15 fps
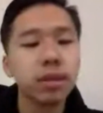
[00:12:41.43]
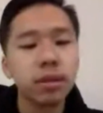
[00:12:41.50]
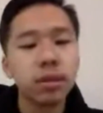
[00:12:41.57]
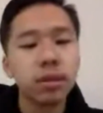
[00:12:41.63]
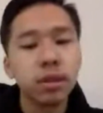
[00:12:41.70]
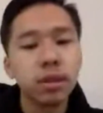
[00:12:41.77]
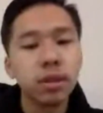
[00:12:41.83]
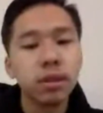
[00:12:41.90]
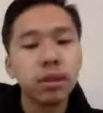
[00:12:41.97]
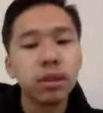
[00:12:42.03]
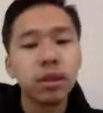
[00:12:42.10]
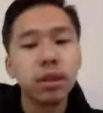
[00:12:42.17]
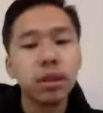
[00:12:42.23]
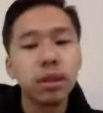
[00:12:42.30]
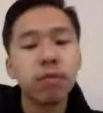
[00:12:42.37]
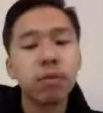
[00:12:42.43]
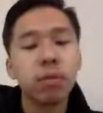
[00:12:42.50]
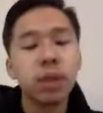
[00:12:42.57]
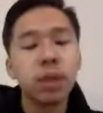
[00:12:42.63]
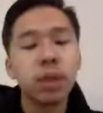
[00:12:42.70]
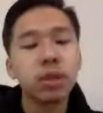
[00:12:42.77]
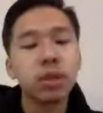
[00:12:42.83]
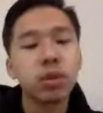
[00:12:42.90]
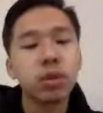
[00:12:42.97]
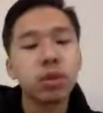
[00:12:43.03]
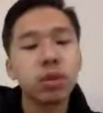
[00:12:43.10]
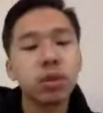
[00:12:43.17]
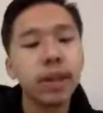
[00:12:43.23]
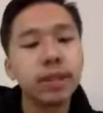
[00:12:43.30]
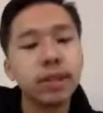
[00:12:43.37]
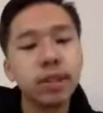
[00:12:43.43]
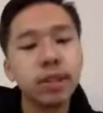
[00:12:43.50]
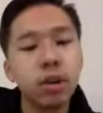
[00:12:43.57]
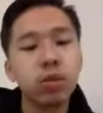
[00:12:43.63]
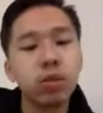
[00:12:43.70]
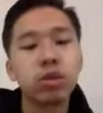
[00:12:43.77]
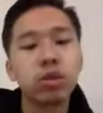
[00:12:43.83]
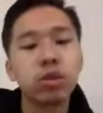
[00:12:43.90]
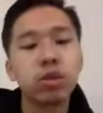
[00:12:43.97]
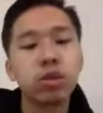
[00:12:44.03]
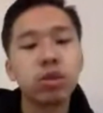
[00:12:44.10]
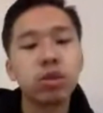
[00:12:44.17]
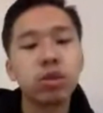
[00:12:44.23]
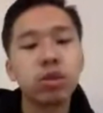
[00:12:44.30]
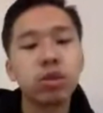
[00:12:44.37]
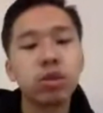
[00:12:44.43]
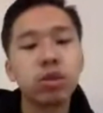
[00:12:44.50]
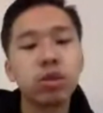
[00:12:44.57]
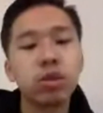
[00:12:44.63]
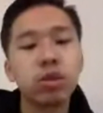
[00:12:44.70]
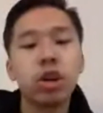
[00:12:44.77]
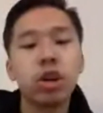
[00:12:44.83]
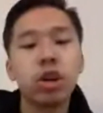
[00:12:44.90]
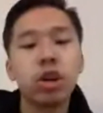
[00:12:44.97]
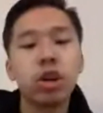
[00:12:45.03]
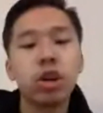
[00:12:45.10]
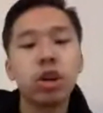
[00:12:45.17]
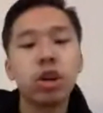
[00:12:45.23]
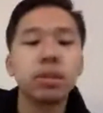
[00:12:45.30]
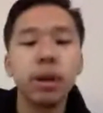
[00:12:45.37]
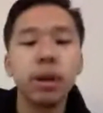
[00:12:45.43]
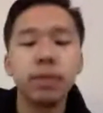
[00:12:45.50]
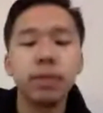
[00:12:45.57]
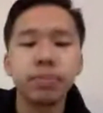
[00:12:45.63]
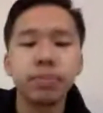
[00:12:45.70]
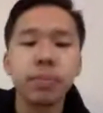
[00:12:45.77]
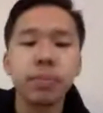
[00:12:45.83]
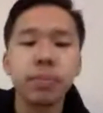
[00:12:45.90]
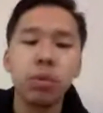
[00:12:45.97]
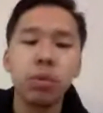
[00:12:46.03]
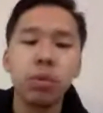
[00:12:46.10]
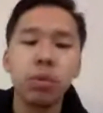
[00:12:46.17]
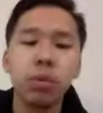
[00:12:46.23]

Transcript: And for my store, I had 0 chargebacks, but our